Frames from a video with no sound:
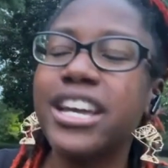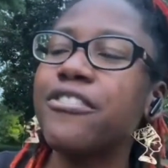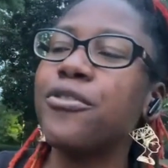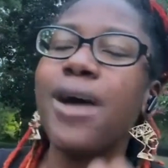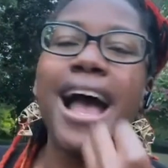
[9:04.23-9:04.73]

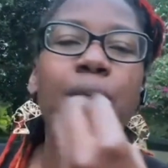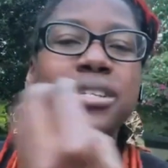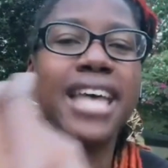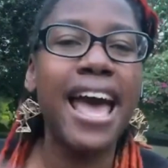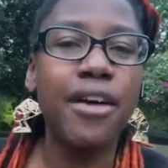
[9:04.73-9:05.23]
therefore, I
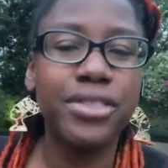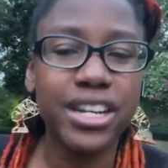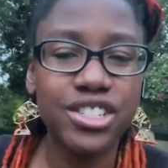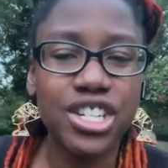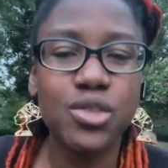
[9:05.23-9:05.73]
was out
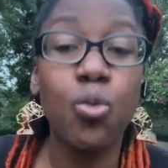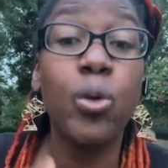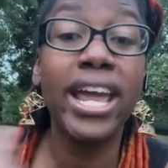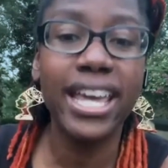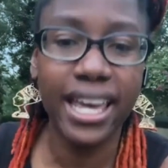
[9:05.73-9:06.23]
there
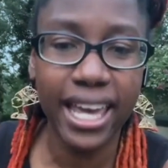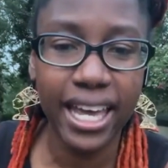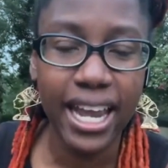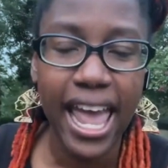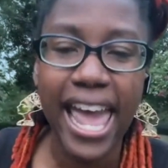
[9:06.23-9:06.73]
just winging
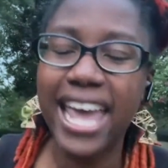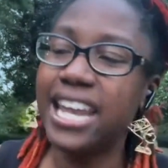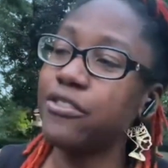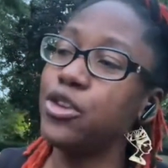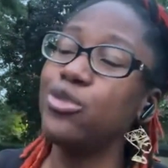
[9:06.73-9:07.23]
it.
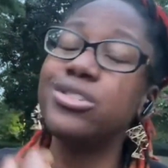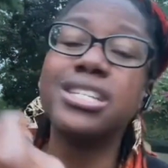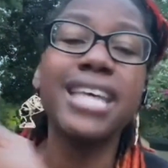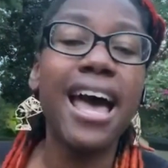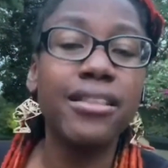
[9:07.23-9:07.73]
And if you
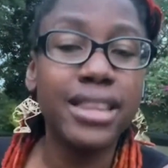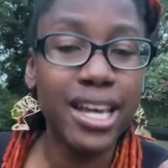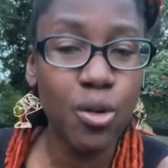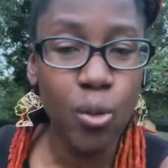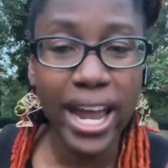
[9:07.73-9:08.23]
just out
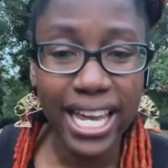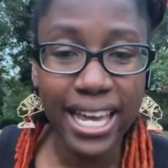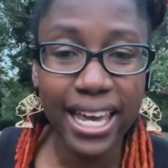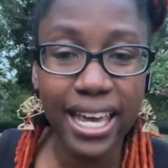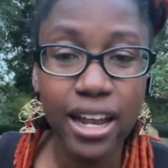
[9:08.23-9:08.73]
there
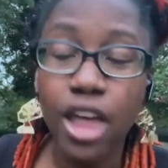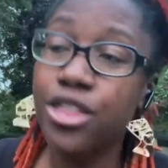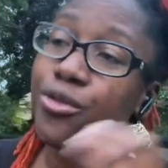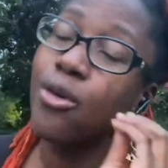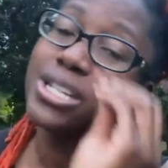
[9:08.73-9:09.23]
winging it,
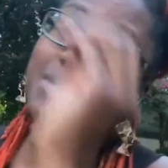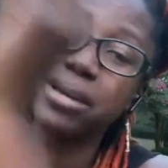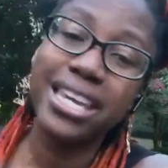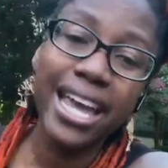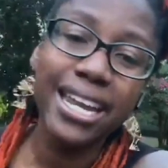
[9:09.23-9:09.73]
throwing
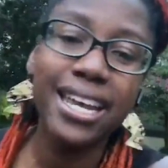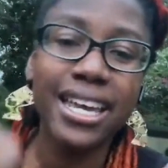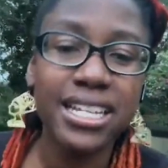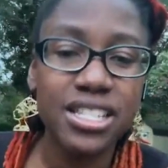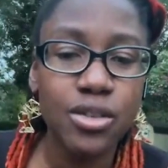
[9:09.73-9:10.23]
spaghetti
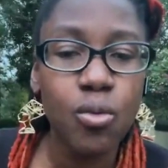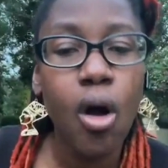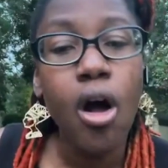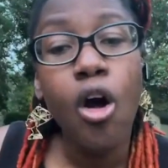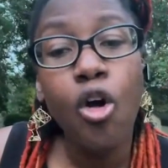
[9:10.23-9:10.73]
against the
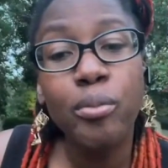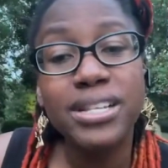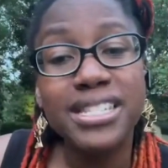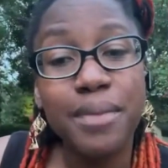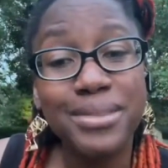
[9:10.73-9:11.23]
wall,
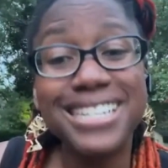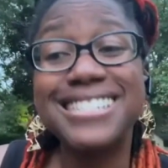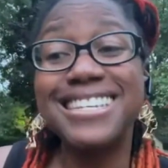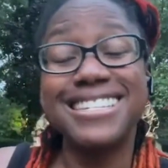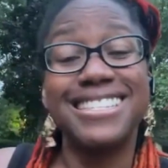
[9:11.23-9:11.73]
hoping something
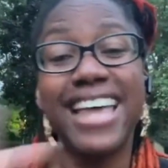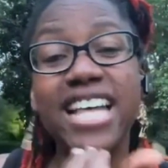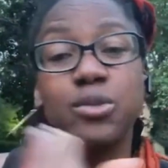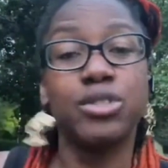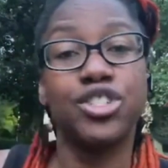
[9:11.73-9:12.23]
sticks,
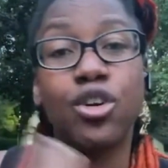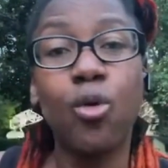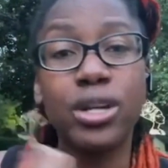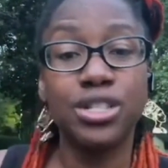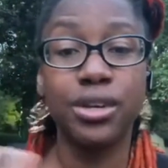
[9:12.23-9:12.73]
that's what you're
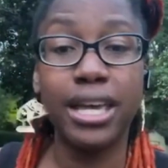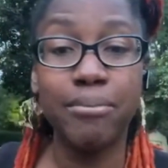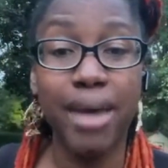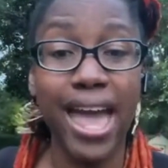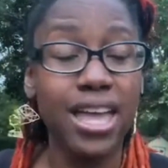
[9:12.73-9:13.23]
going to
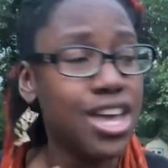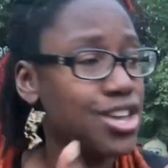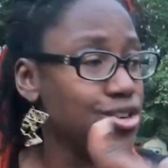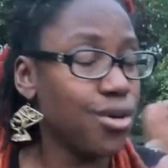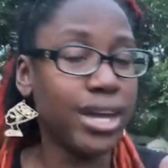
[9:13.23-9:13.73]
get back.
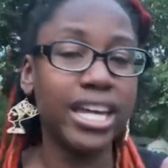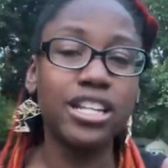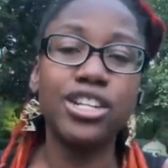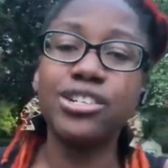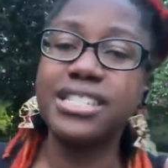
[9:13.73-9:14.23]
You're going to get
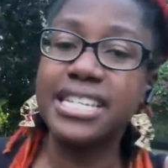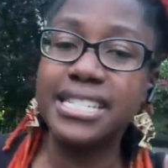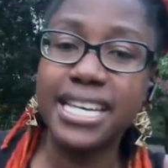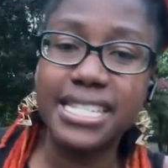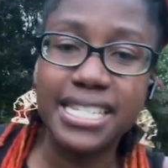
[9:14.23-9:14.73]
a little
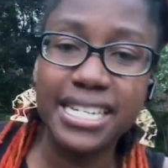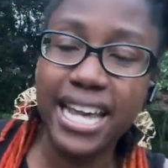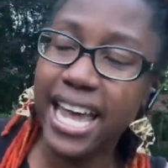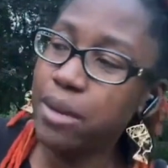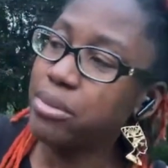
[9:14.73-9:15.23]
success
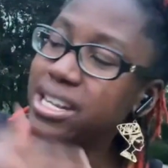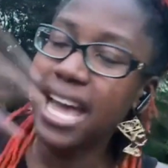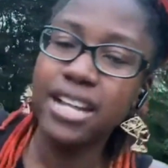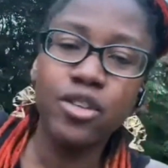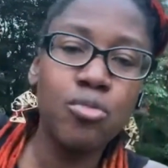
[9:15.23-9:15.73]
today, but
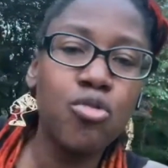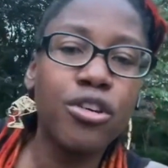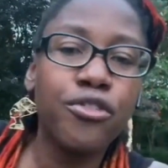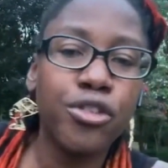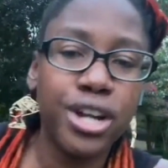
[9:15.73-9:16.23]
not no
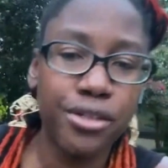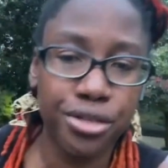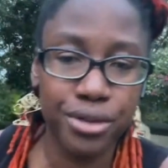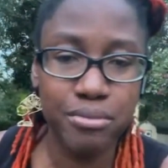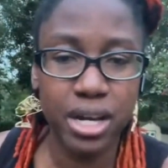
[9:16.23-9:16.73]
more for another
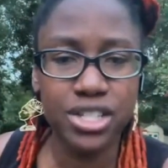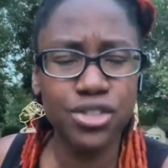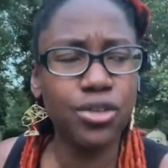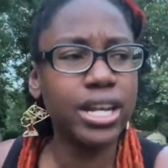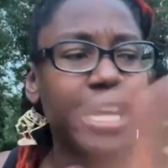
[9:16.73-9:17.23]
3
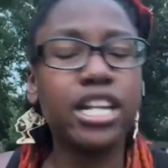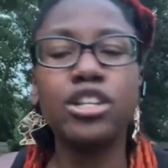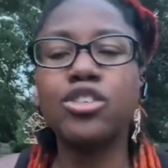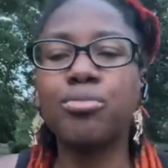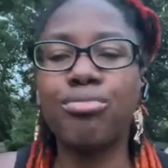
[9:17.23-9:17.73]
months. You're to get a
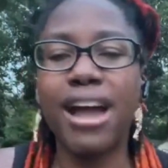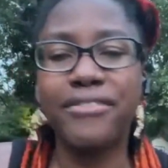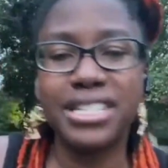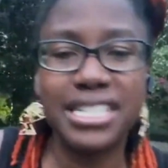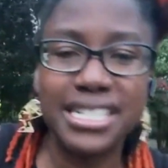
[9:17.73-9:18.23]
little
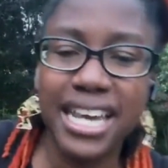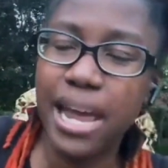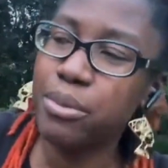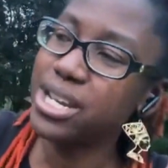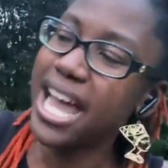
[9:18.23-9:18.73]
profit
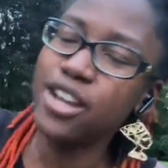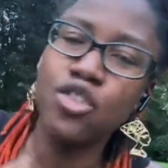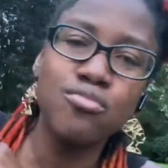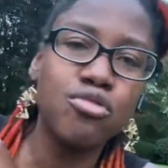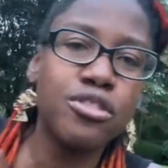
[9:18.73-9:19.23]
today, but not
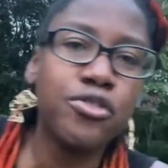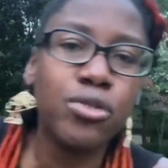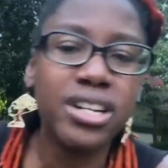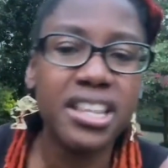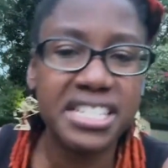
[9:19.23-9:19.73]
no more
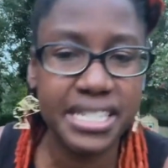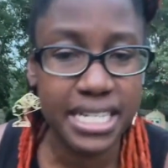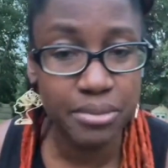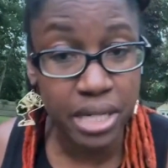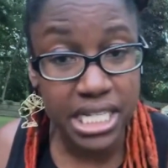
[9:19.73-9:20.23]
for another
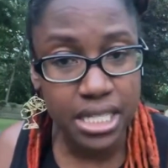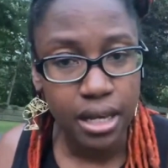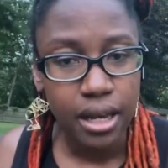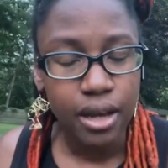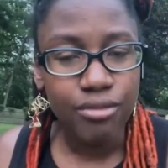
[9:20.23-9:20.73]
6 months,
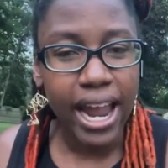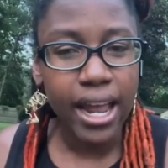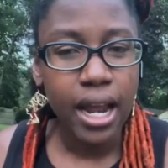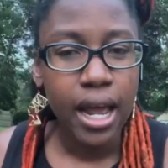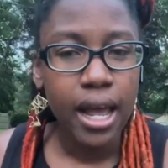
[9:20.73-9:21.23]

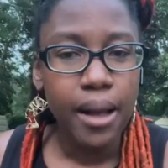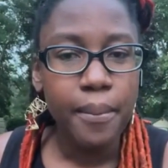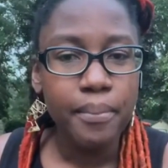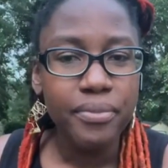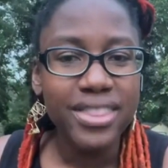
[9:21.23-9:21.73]
right?
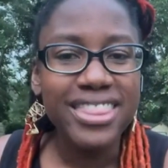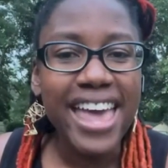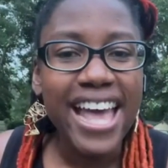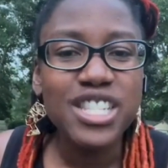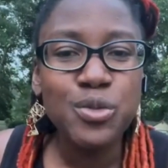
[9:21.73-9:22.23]

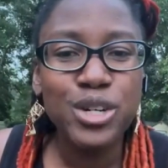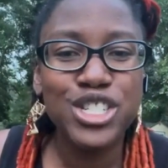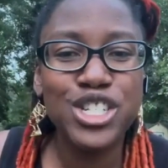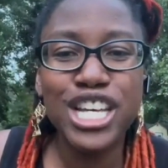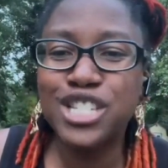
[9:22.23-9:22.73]
That's
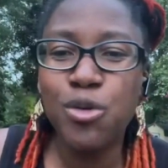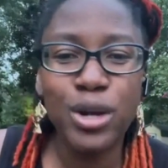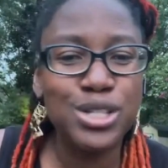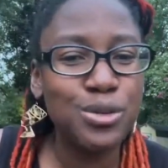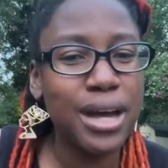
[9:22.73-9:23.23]
what is
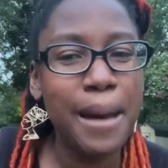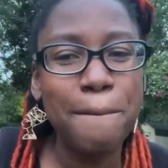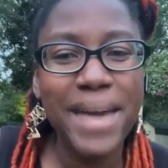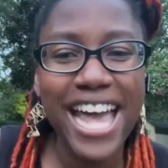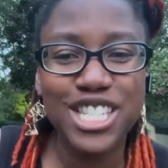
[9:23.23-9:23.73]
going to
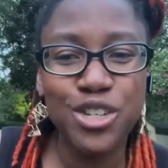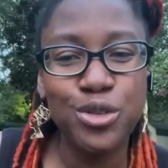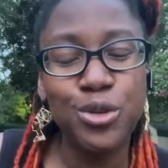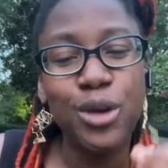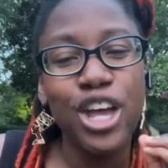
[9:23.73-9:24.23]
come back to
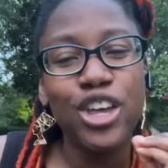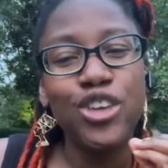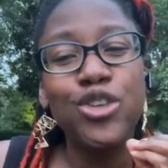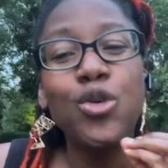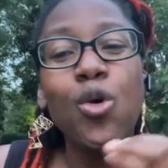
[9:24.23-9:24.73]
you.
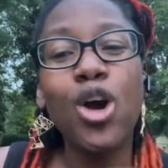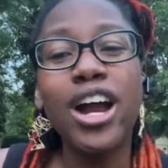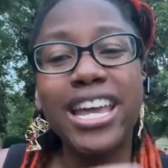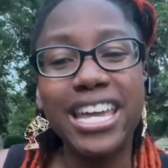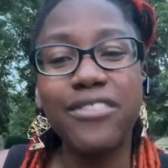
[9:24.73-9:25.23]

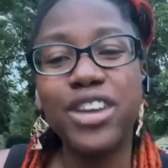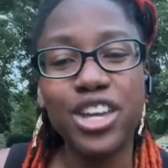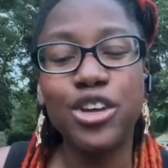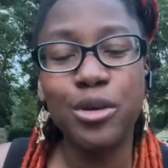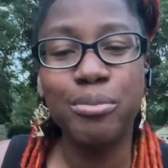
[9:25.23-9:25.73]
You're
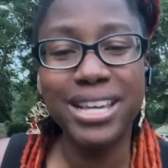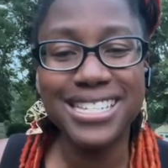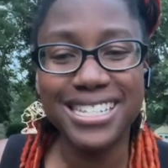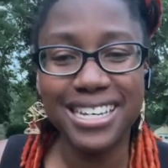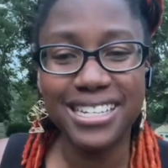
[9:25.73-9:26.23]
giving your
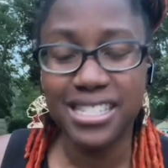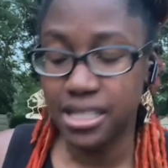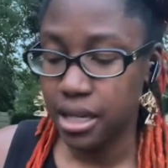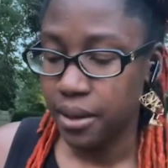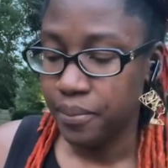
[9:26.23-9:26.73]

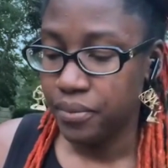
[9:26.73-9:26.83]
business